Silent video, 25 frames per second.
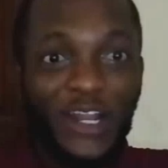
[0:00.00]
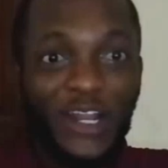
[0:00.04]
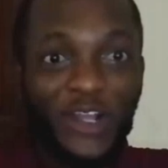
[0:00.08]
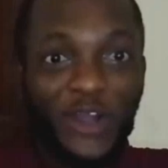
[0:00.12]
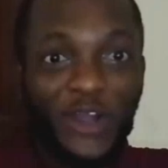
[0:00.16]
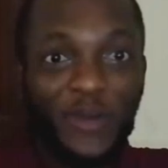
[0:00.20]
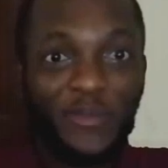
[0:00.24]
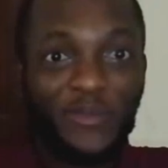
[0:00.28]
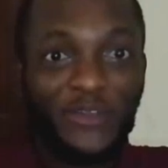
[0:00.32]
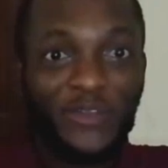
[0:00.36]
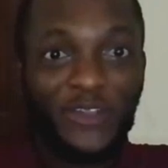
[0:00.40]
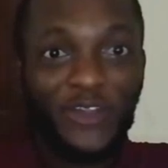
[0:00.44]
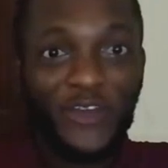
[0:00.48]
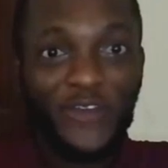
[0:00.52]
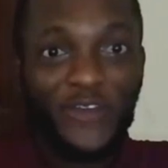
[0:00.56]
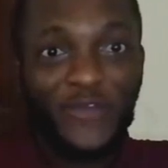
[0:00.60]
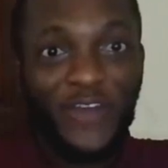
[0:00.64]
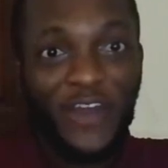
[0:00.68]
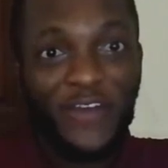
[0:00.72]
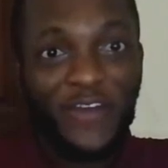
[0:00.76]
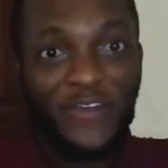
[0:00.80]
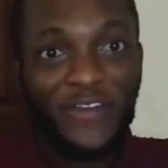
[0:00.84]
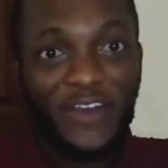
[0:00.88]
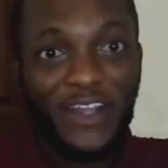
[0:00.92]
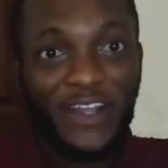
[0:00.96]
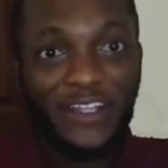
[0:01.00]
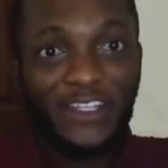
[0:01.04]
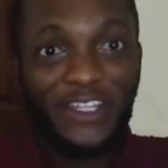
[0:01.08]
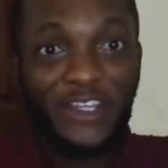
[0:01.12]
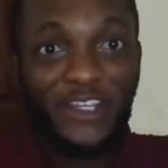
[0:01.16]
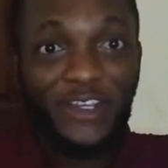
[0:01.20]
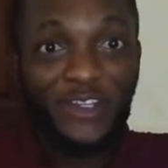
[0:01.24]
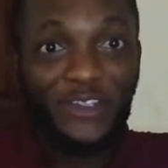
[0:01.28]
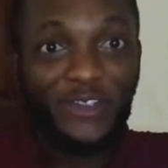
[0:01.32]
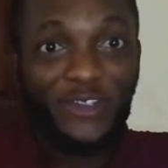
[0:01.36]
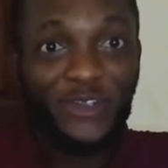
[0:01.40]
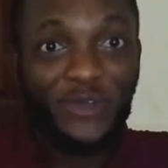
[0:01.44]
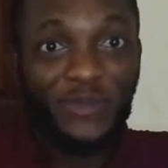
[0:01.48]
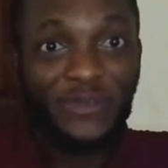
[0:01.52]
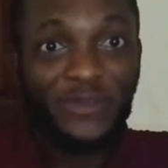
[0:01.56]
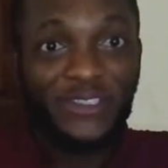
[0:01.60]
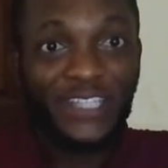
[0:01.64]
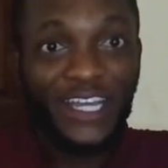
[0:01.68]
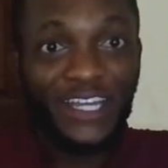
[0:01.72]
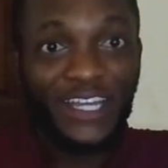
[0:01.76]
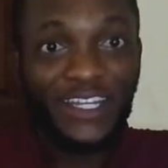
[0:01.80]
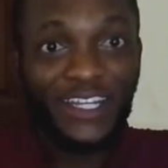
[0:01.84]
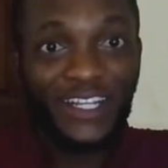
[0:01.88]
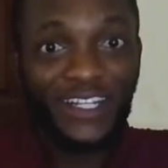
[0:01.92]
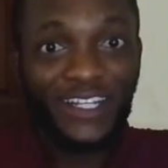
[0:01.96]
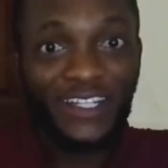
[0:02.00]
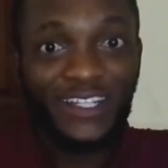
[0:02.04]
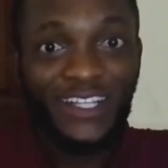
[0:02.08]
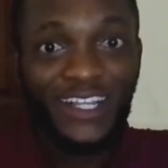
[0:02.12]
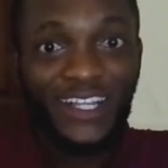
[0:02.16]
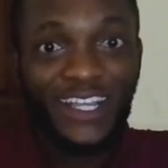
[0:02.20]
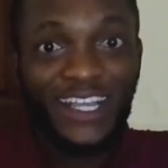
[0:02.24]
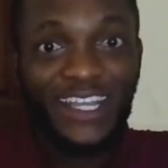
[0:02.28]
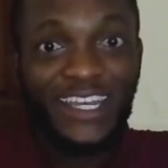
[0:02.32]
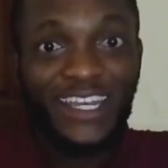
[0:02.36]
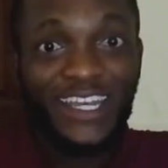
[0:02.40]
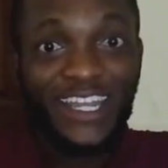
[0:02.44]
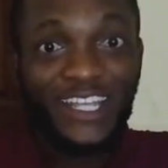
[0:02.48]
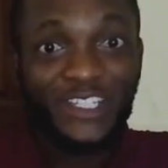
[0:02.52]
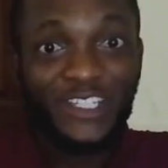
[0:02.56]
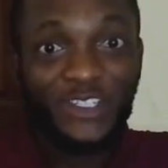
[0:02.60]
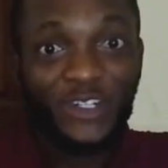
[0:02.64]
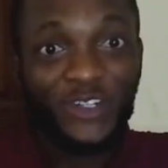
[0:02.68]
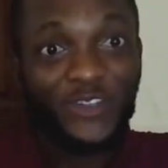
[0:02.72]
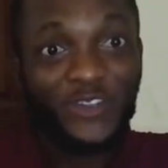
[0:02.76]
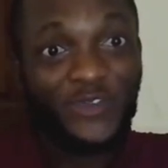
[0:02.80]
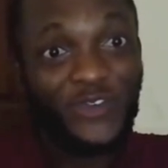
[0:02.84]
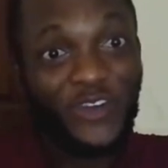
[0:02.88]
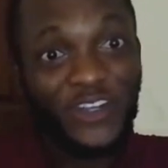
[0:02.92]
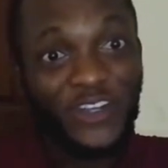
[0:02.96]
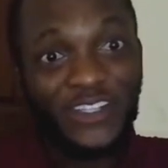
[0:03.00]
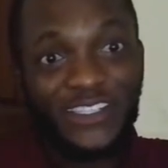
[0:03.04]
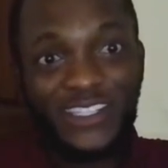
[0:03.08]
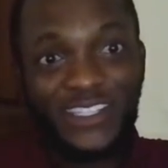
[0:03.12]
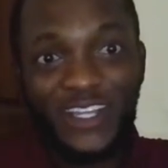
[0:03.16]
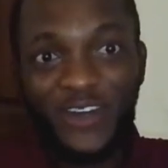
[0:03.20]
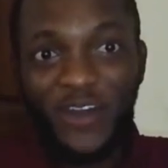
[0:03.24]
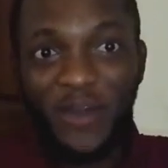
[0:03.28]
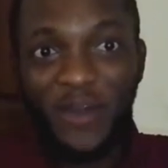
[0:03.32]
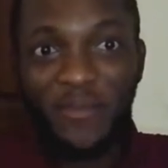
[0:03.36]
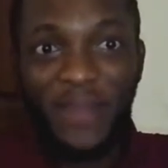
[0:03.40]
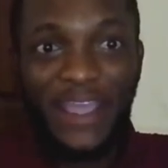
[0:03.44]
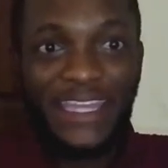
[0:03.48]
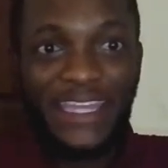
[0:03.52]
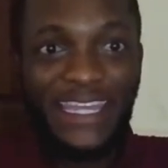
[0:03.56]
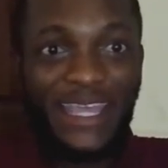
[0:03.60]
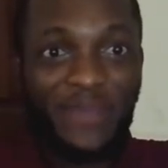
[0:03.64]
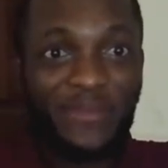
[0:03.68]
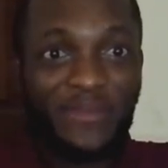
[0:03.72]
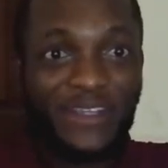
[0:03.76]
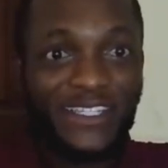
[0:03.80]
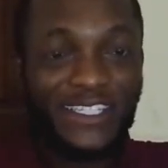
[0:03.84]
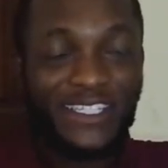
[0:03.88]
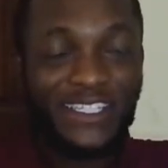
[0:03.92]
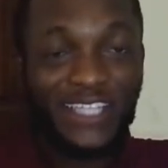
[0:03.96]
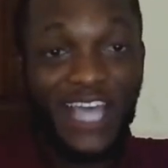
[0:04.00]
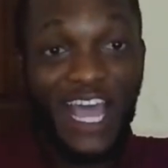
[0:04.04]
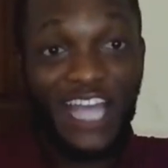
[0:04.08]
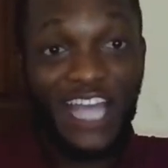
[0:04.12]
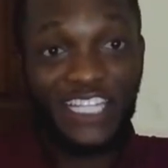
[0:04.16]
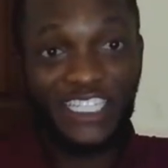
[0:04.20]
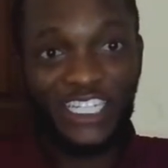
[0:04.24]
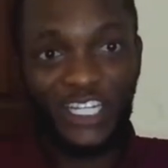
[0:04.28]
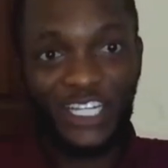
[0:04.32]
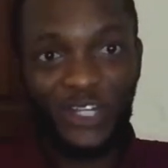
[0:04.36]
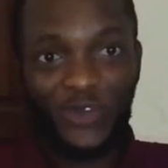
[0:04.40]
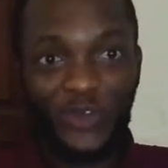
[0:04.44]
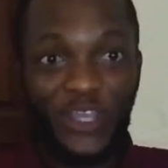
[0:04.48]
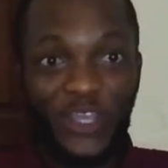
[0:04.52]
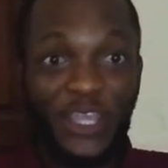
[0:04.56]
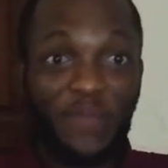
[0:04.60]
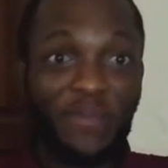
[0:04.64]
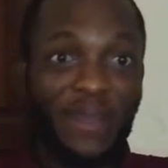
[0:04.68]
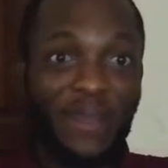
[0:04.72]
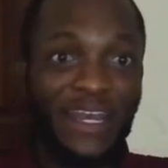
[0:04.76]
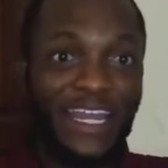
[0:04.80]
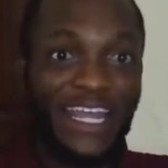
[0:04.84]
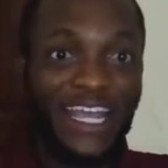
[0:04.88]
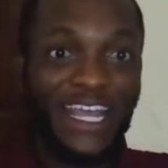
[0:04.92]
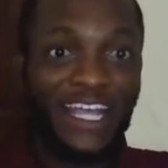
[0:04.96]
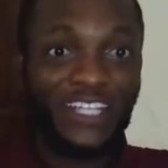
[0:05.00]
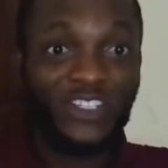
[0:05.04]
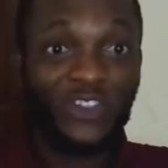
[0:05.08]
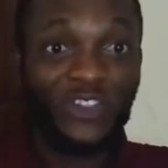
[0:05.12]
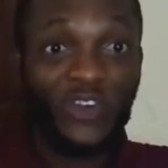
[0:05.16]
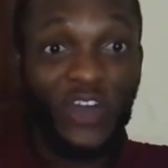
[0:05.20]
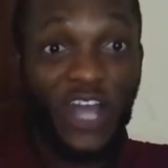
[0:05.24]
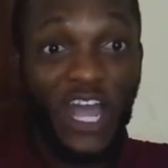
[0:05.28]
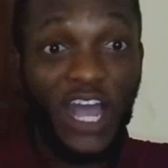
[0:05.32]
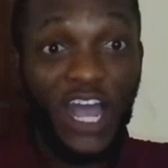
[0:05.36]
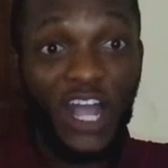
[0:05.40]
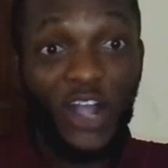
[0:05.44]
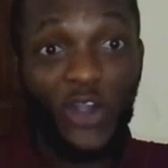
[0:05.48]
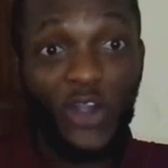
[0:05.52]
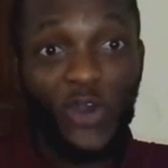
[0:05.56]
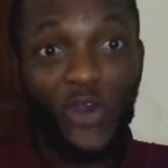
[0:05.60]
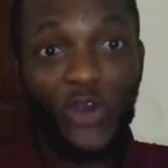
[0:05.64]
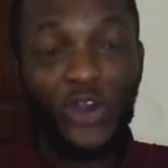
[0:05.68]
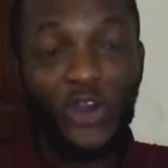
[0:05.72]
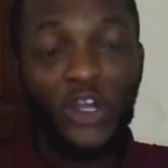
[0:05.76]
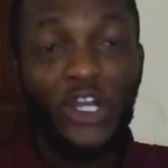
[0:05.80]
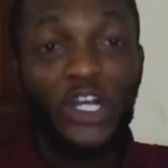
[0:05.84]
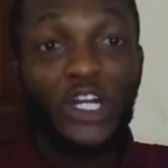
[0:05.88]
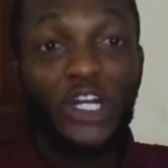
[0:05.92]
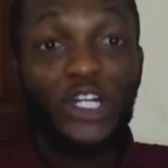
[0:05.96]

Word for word: welcome to your favorite YouTube channel, Nation's Voice Tower. My name is Angelo Himalayas, your anchor.